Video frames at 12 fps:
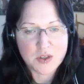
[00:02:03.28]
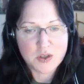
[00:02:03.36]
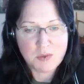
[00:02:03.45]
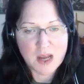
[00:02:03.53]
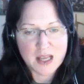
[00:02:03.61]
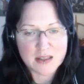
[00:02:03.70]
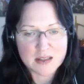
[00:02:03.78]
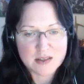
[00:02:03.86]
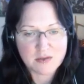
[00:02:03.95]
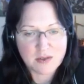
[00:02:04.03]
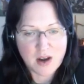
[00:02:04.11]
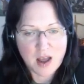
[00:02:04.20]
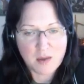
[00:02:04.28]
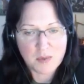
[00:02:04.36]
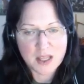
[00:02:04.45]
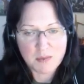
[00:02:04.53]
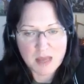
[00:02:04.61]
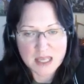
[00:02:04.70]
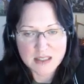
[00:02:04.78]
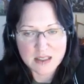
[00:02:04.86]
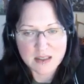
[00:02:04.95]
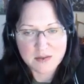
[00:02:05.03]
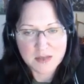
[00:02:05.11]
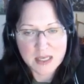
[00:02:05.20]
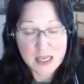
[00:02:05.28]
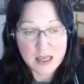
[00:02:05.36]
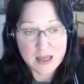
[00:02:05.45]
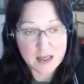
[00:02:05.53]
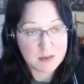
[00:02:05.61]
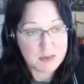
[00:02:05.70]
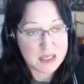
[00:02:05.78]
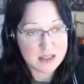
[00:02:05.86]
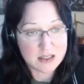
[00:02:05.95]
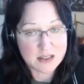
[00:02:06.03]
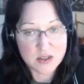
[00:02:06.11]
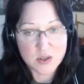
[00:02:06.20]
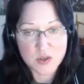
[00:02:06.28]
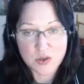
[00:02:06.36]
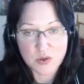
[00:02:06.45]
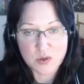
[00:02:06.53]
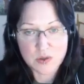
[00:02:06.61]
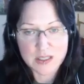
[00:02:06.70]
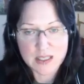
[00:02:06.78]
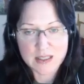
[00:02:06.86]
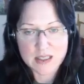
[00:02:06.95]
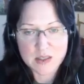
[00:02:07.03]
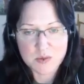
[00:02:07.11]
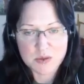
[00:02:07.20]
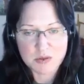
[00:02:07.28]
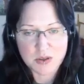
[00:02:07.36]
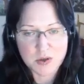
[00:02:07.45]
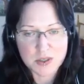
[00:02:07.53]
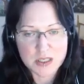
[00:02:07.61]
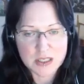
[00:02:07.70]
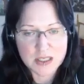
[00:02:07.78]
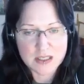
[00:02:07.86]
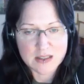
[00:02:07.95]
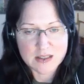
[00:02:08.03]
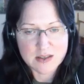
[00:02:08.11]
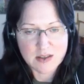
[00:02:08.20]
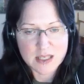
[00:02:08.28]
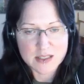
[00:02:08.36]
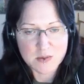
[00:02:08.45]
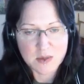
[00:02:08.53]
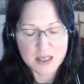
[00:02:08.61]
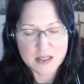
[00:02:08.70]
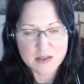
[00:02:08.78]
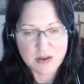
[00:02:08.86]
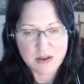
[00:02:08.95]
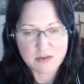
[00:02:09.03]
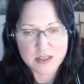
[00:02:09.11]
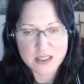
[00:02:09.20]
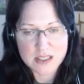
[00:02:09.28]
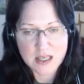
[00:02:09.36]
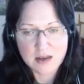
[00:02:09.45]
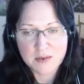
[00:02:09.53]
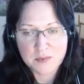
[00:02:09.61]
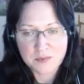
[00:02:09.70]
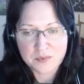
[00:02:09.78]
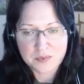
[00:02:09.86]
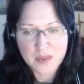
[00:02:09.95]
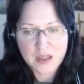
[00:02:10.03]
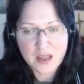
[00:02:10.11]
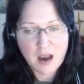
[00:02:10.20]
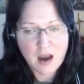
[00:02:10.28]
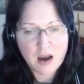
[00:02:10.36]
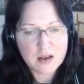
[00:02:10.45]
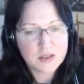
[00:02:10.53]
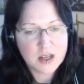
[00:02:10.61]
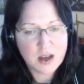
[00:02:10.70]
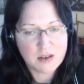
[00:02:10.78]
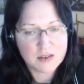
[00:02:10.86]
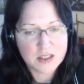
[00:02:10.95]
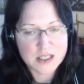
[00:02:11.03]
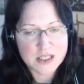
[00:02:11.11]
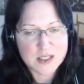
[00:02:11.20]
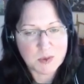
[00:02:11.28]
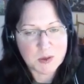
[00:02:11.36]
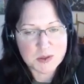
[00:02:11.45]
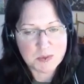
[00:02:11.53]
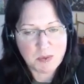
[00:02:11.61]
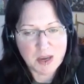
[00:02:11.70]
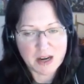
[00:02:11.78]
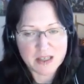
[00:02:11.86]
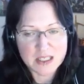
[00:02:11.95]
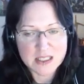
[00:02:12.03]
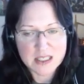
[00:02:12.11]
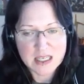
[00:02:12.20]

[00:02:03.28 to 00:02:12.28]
2 miles from Kilmessan, and Kilmessan is the school that this was recorded in, so that's why it's referenced there, the Ark of the Covenant is supposed to be buried.